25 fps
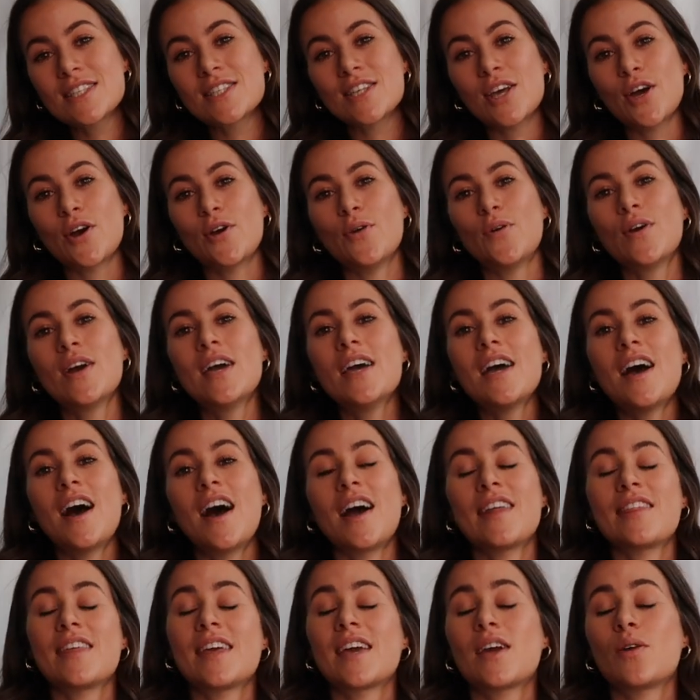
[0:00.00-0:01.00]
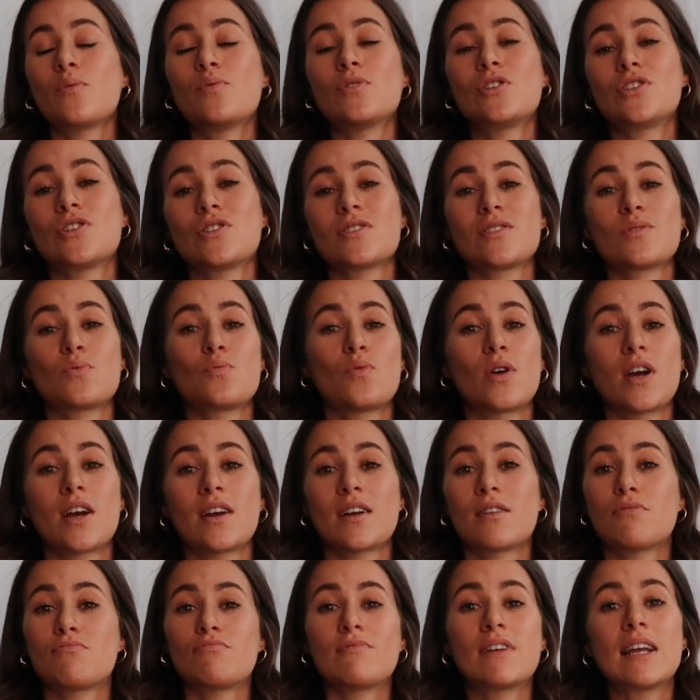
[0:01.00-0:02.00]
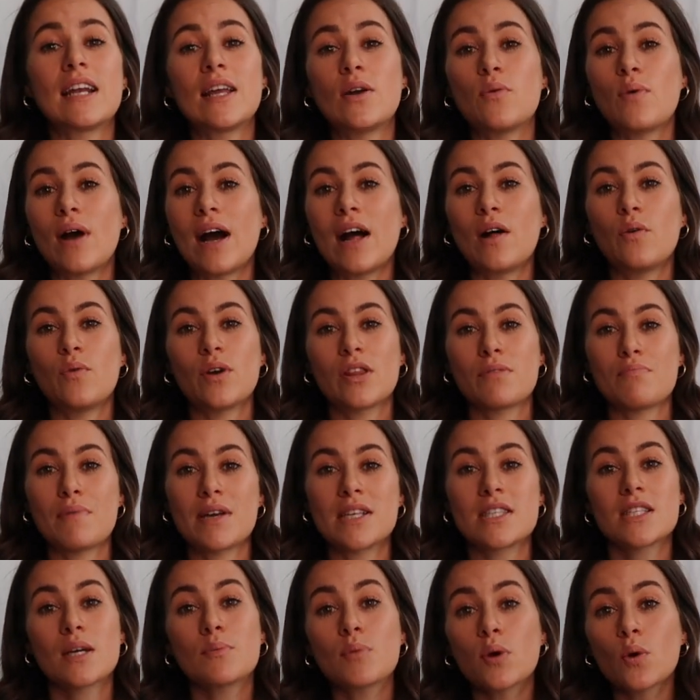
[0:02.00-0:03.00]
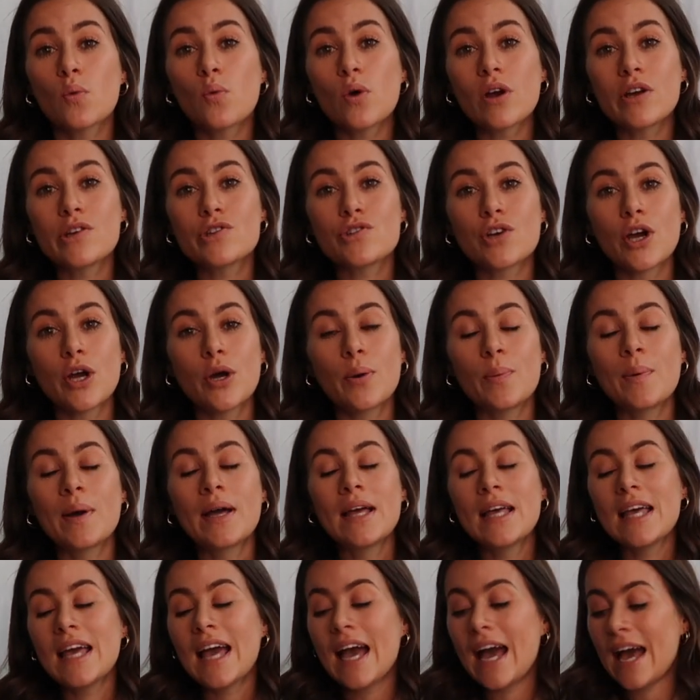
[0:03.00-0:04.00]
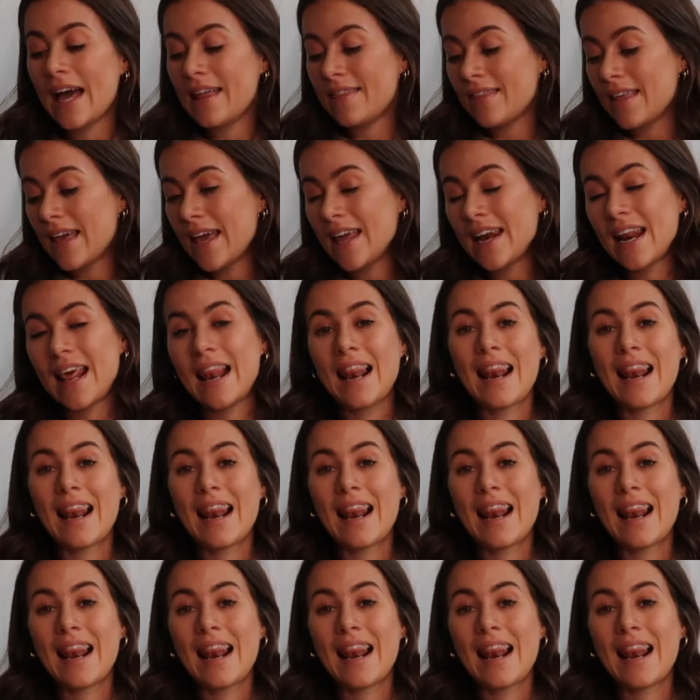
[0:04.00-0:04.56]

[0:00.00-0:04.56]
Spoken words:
So I think it would just work really well with my summer wardrobe. And then